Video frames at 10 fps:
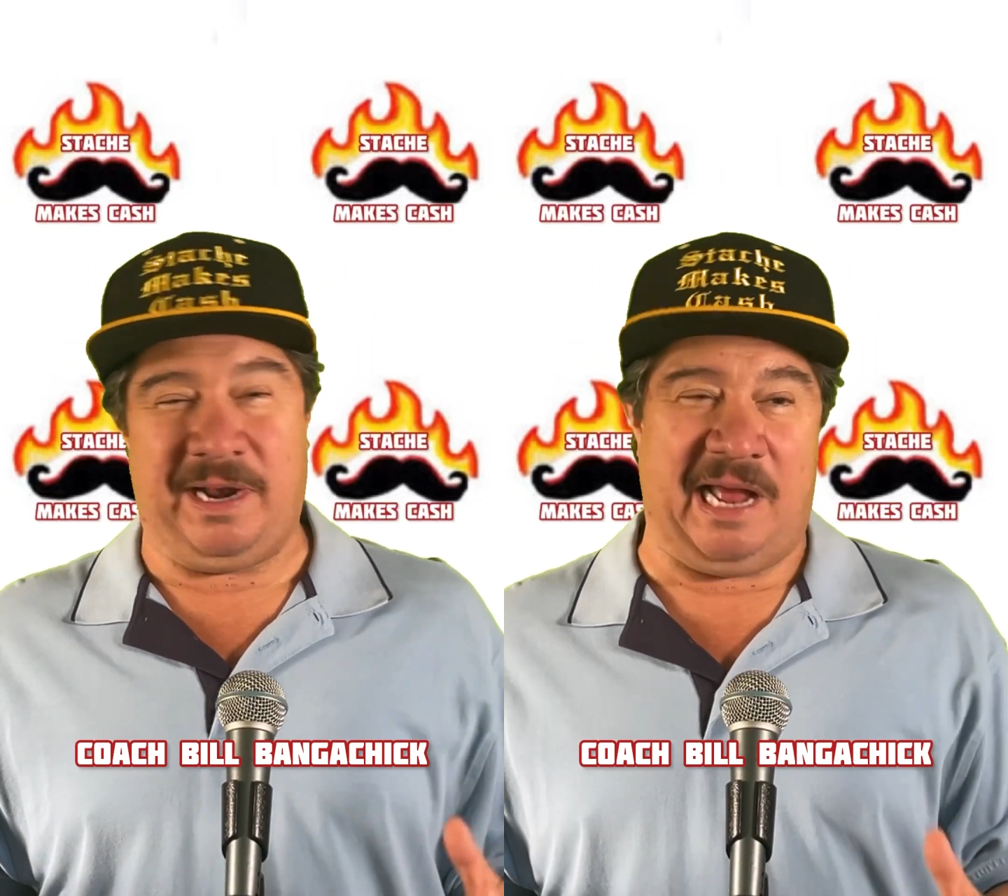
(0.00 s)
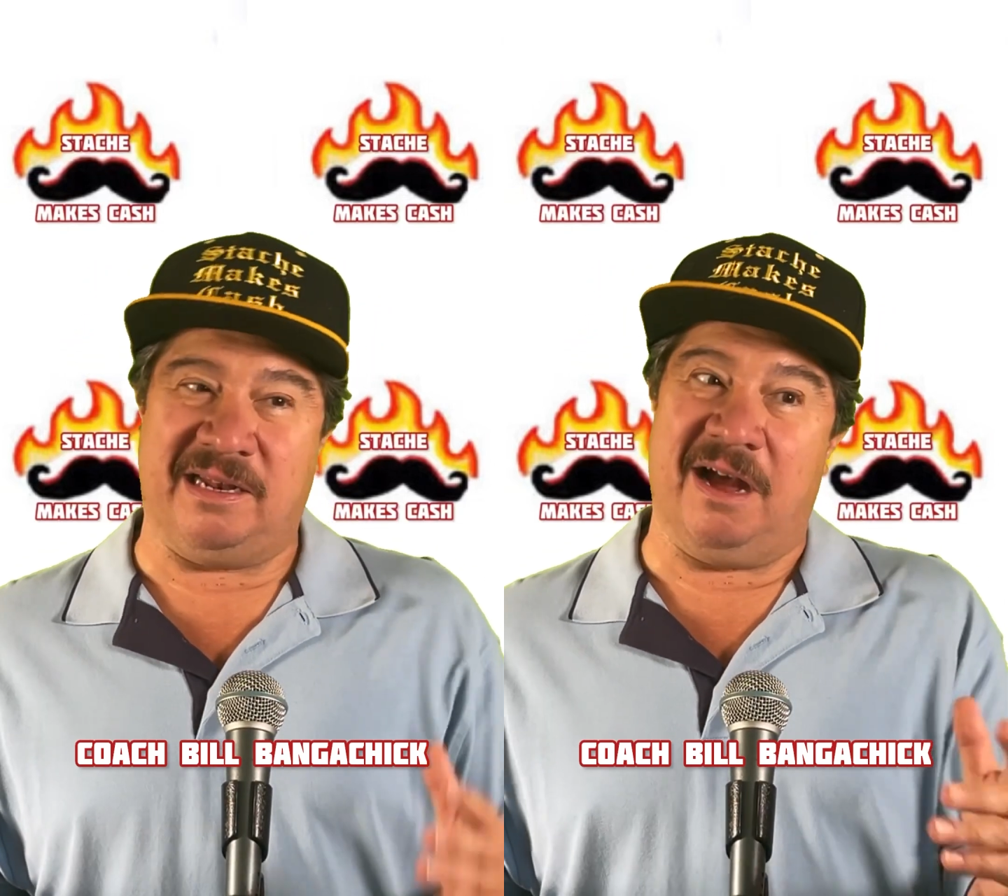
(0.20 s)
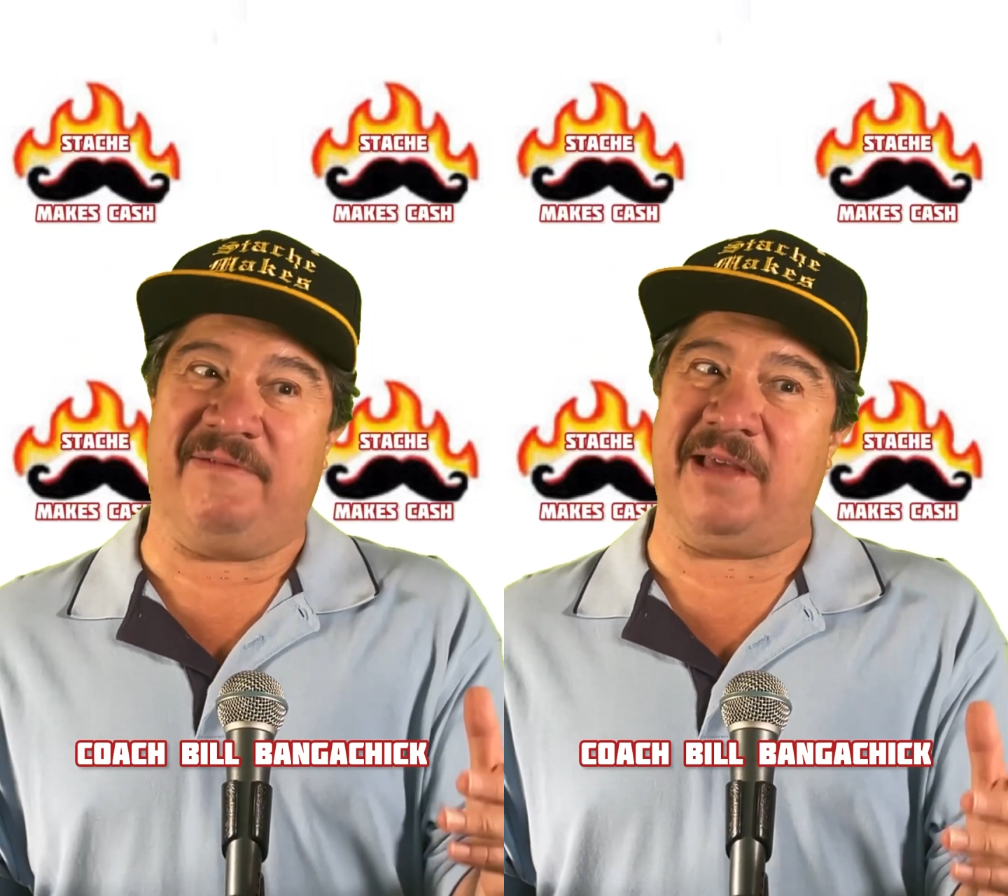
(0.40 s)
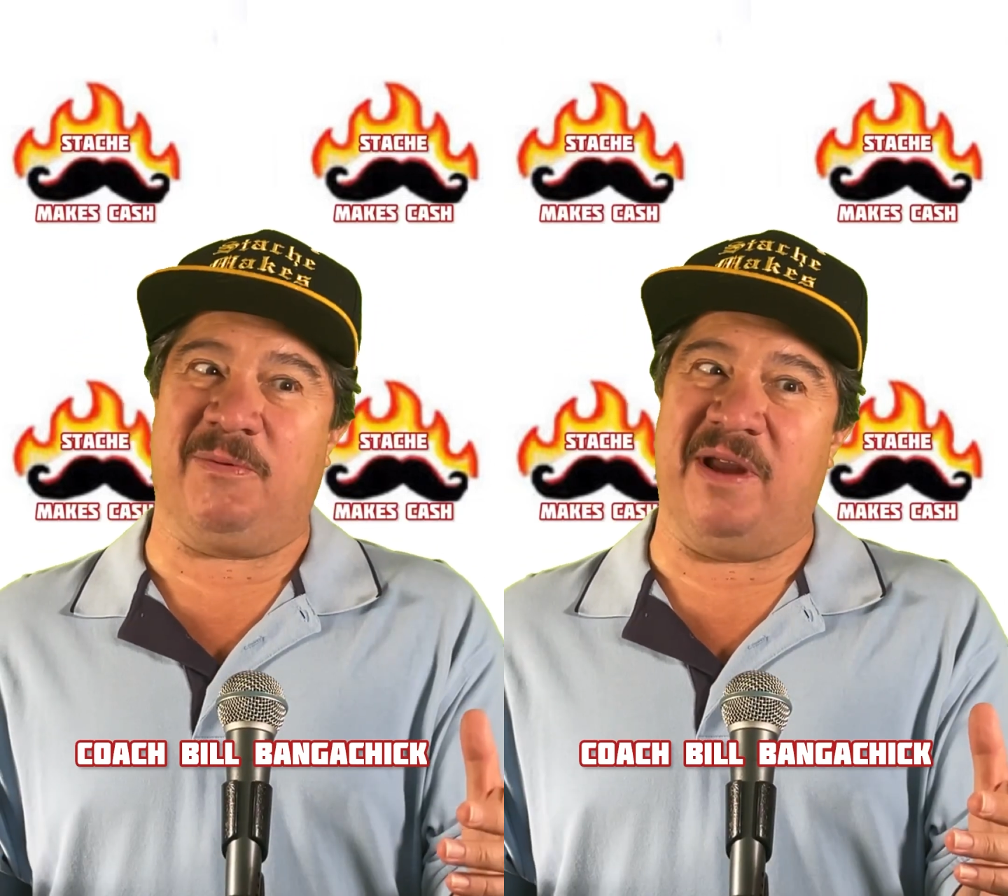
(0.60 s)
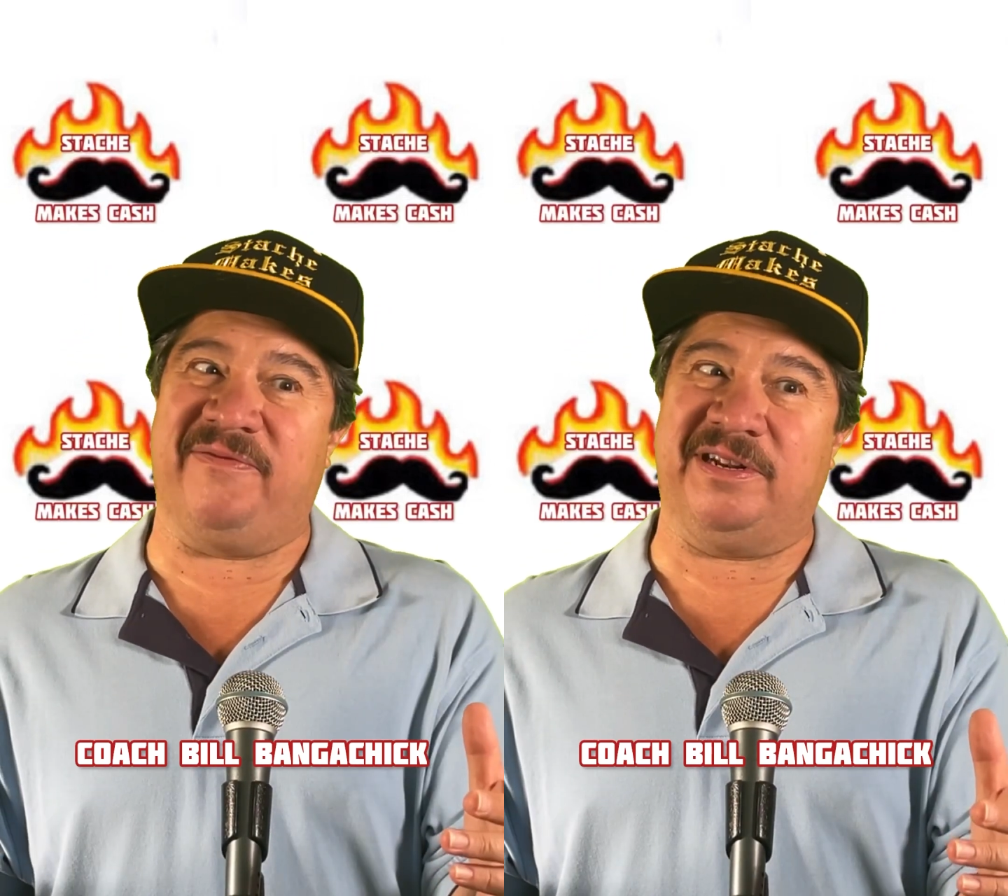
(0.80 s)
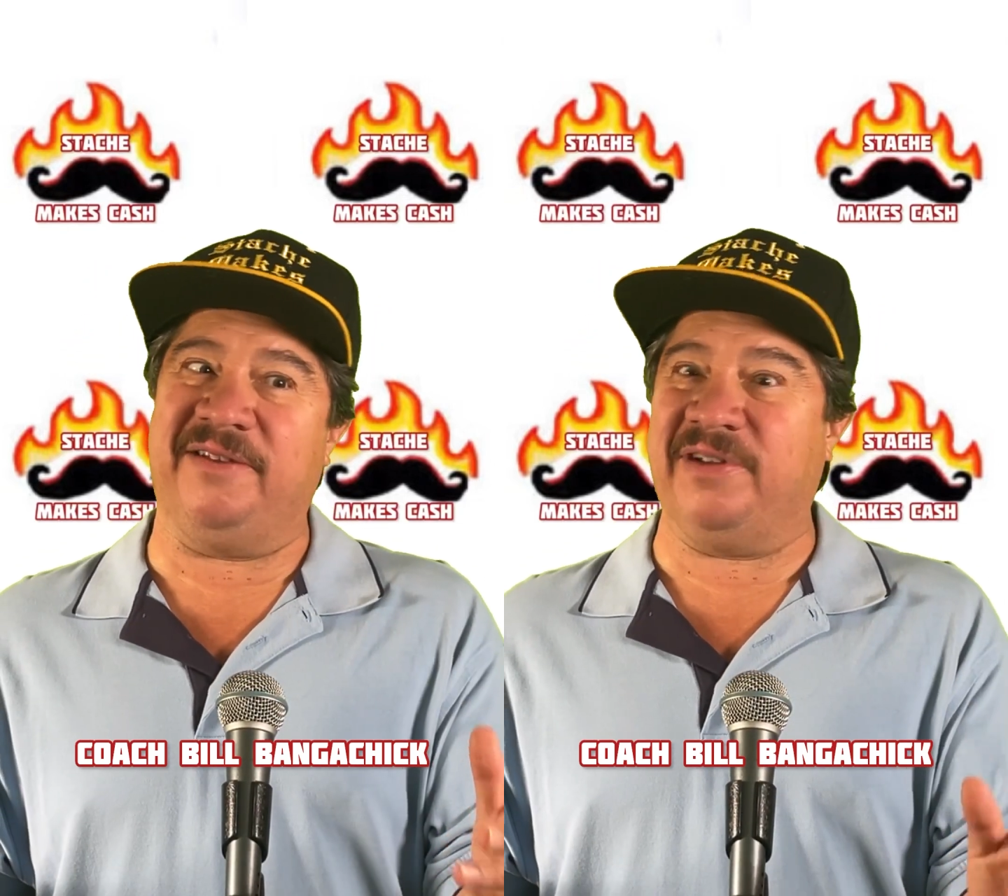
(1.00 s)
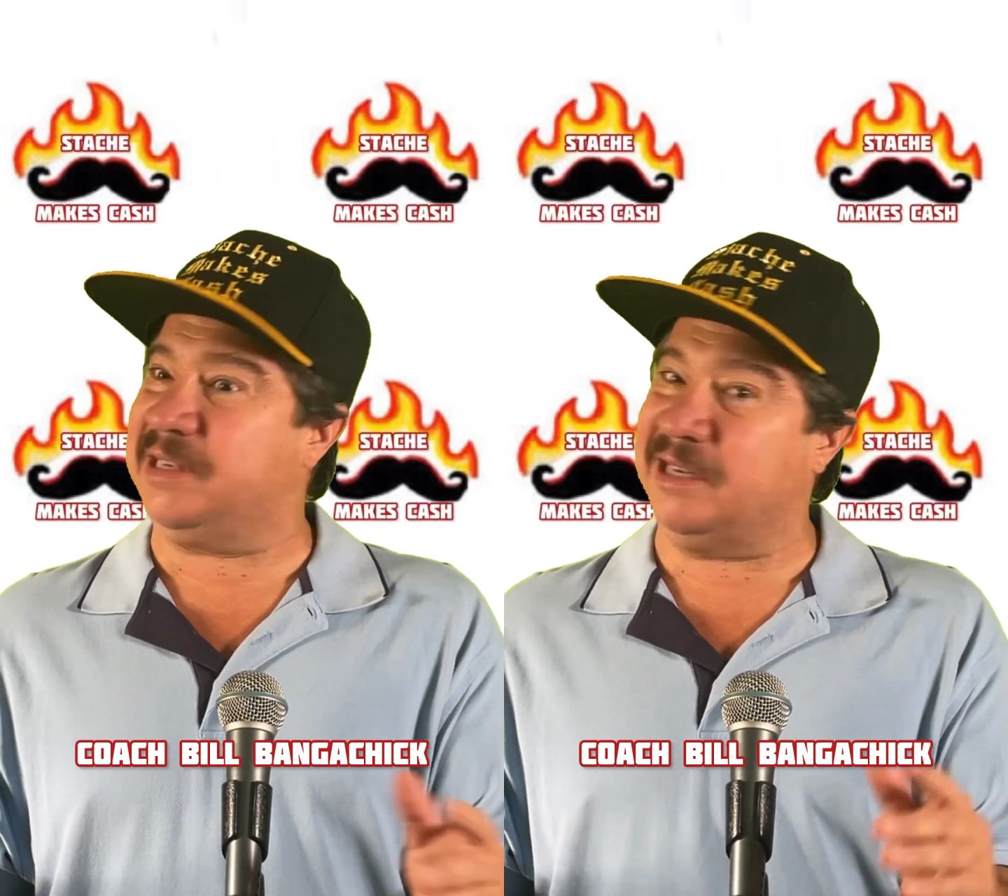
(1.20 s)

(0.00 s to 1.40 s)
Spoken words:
I love that Raven defense.